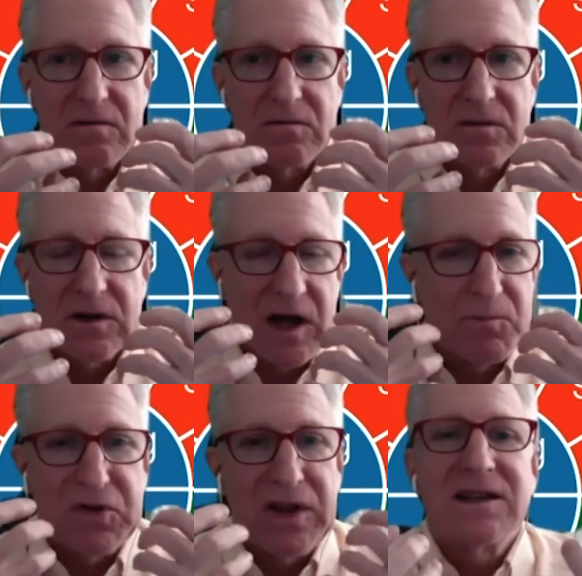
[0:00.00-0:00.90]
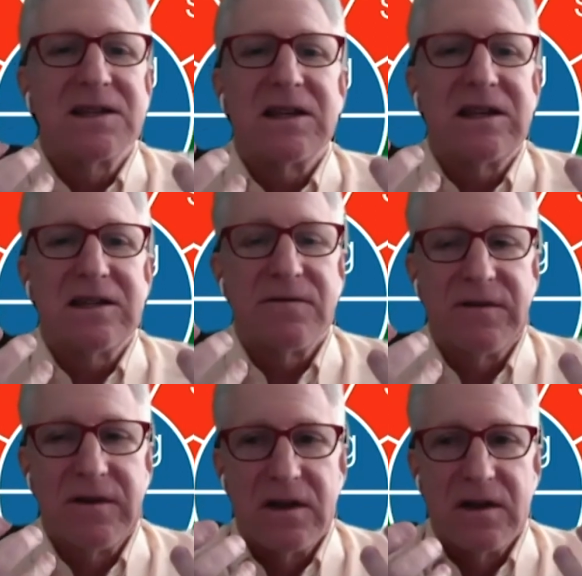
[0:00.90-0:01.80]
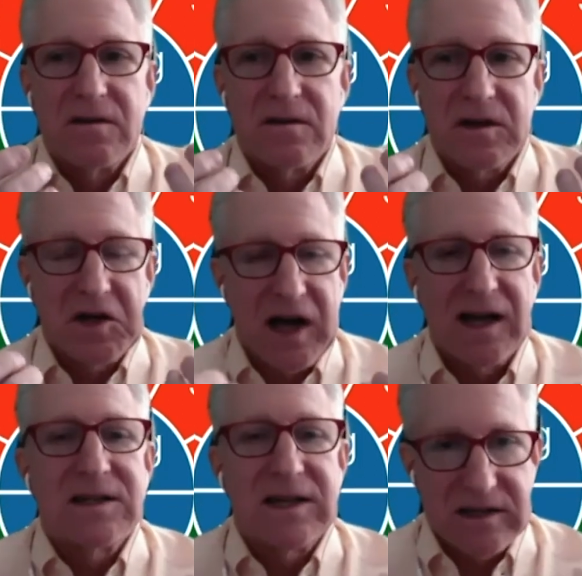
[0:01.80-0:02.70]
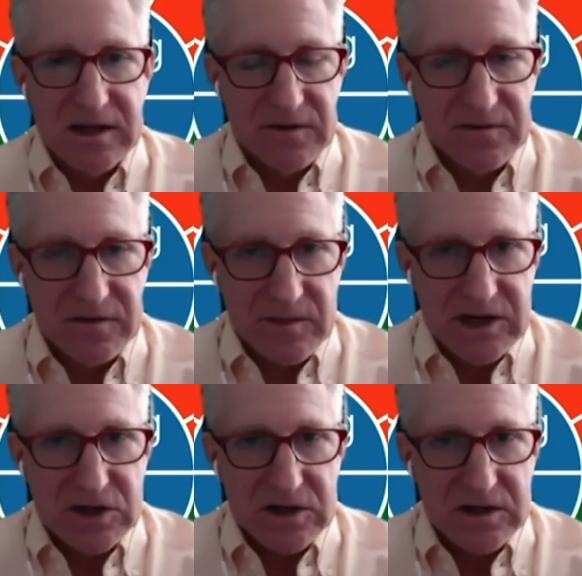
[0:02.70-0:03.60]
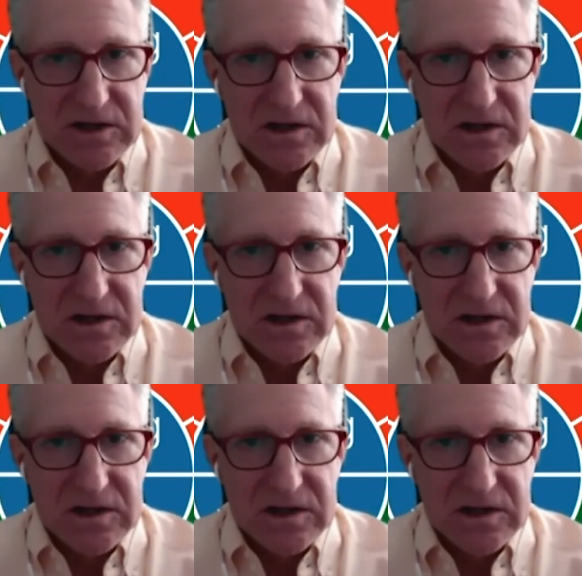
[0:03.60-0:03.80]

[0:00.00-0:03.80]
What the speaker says: the complexities of the content of information.